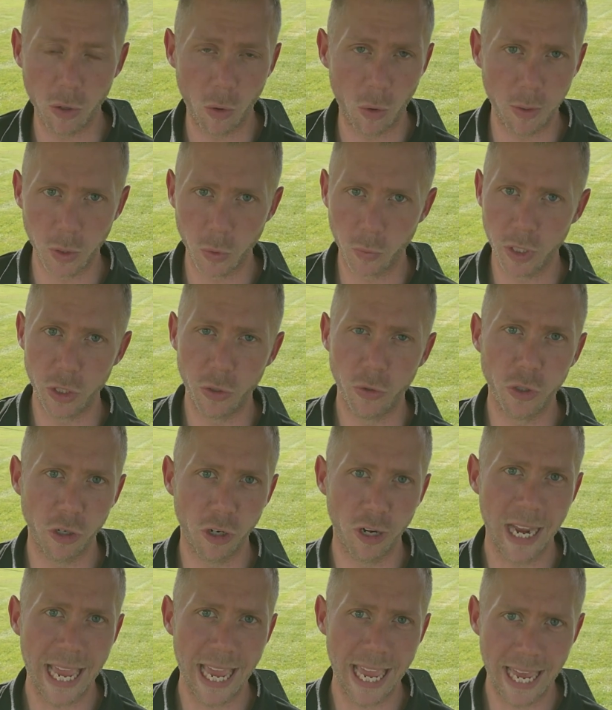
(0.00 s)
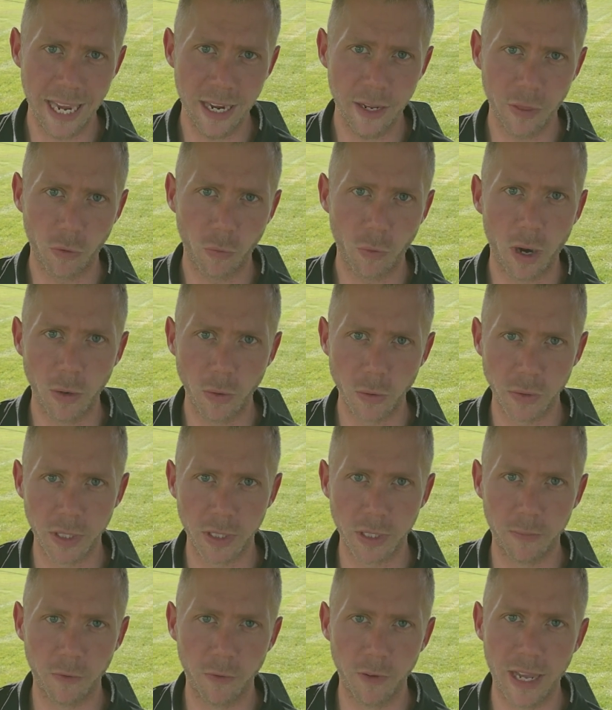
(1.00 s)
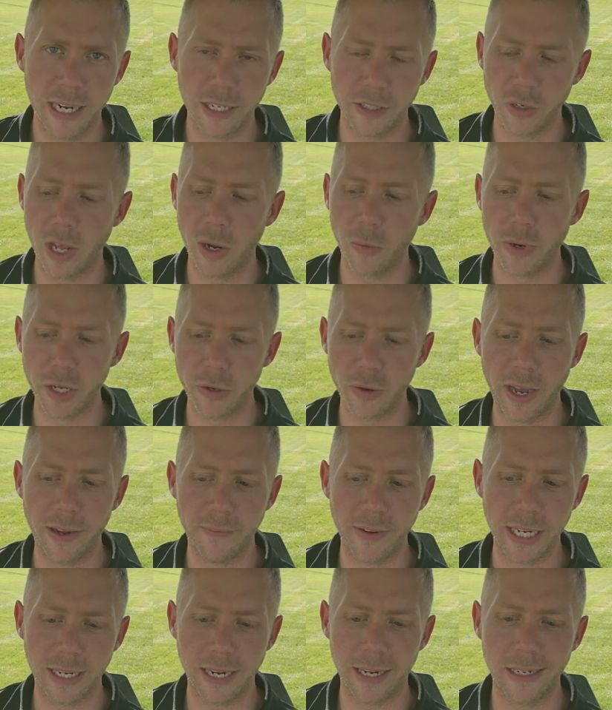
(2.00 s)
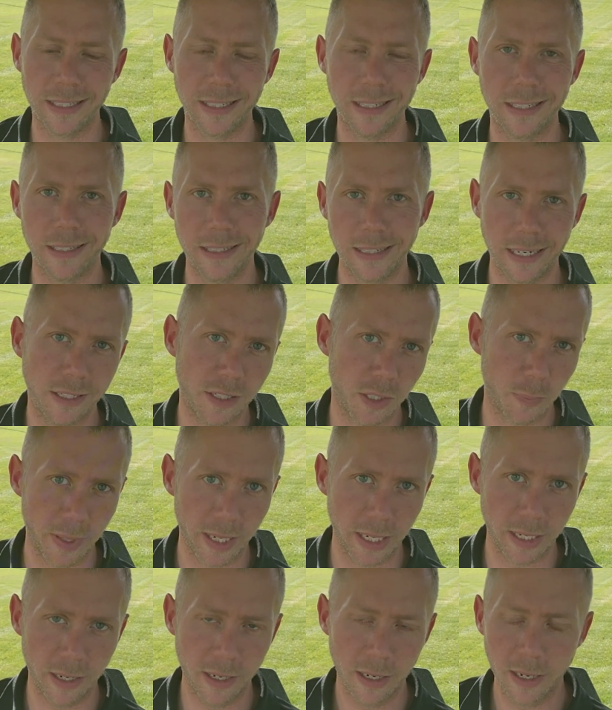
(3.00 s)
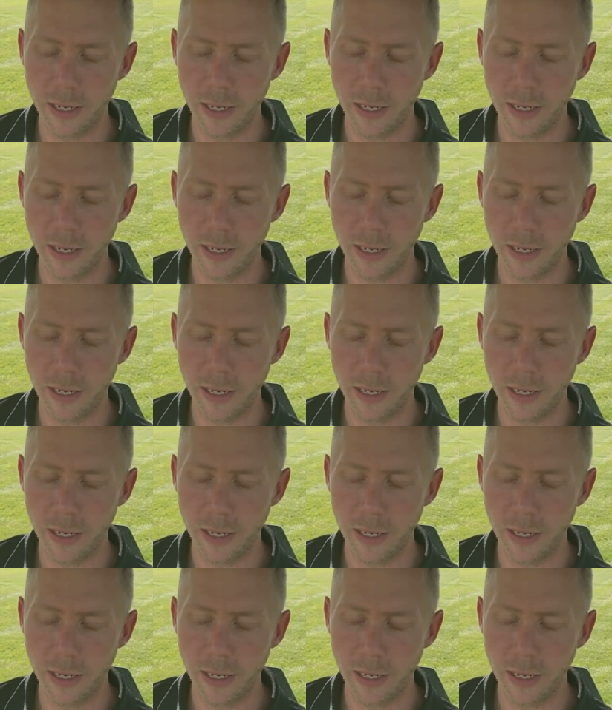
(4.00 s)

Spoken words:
You always want to use your hand throttle system for that, so that way you have a constant set speed.